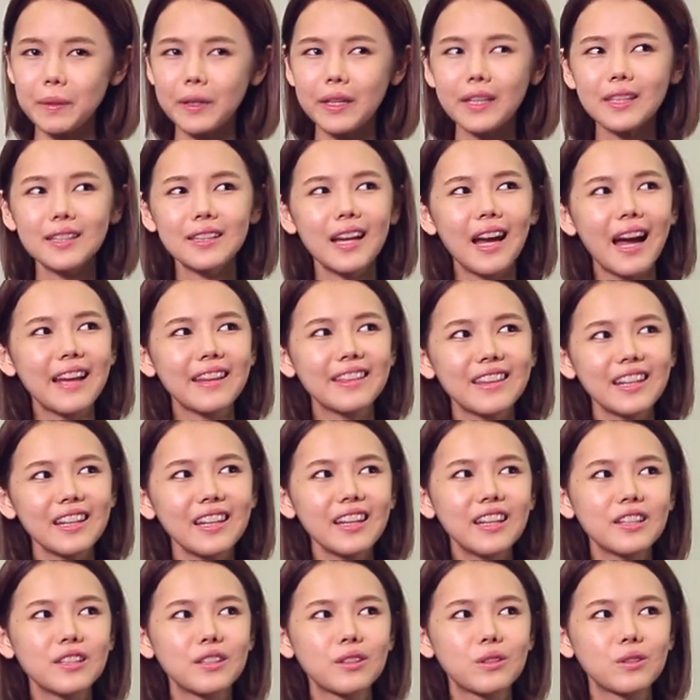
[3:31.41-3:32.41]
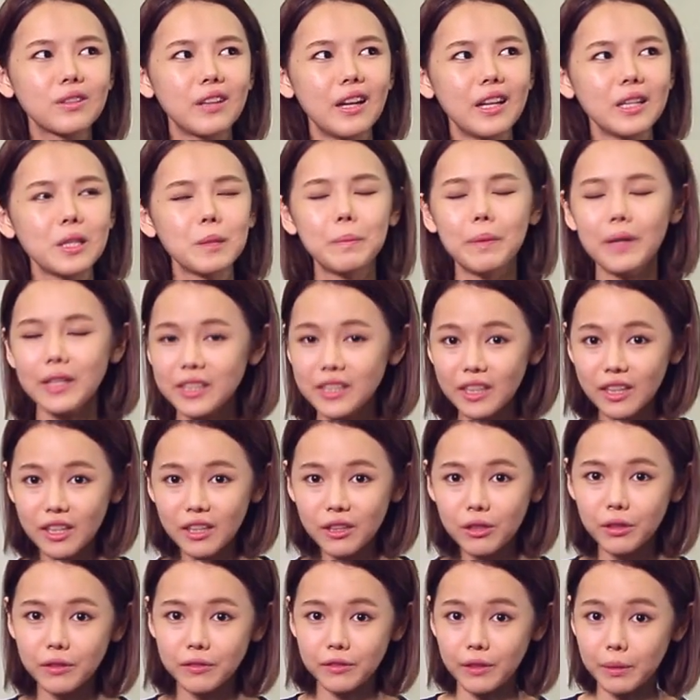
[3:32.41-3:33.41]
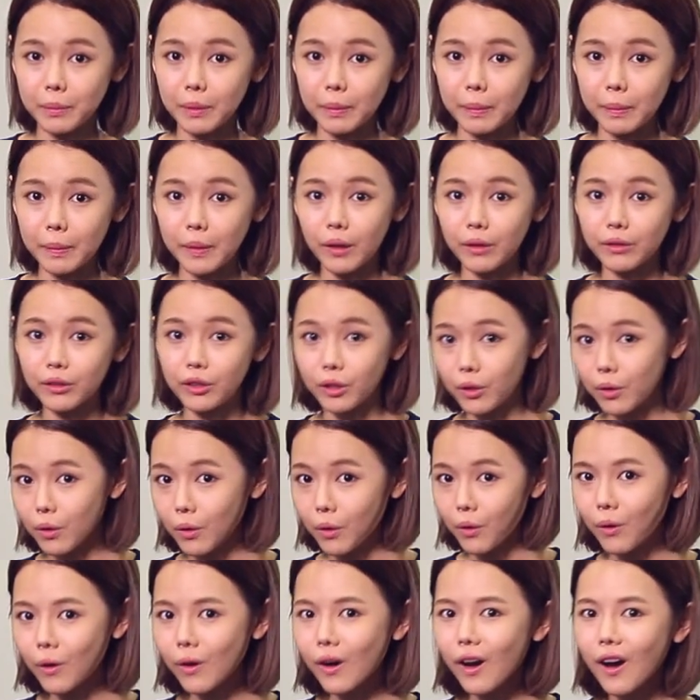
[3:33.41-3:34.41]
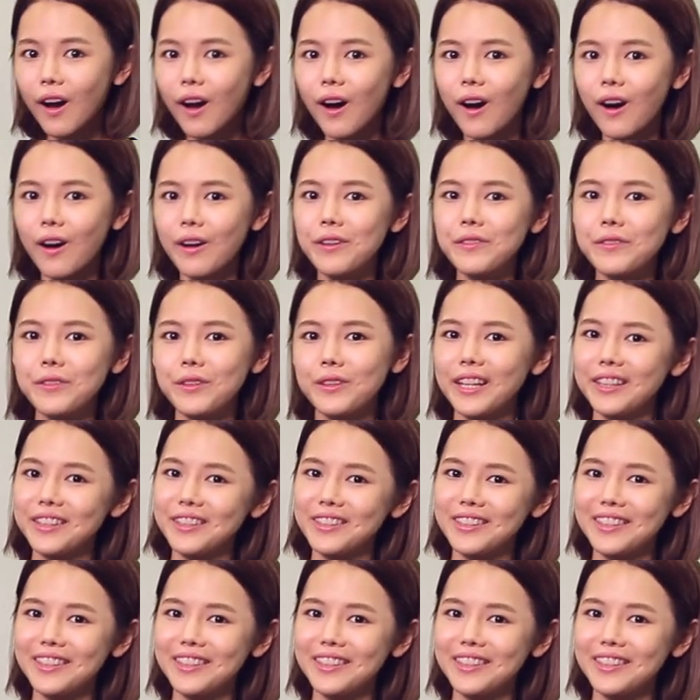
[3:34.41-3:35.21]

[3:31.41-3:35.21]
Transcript: because I think it's especially good for people on the go or if you like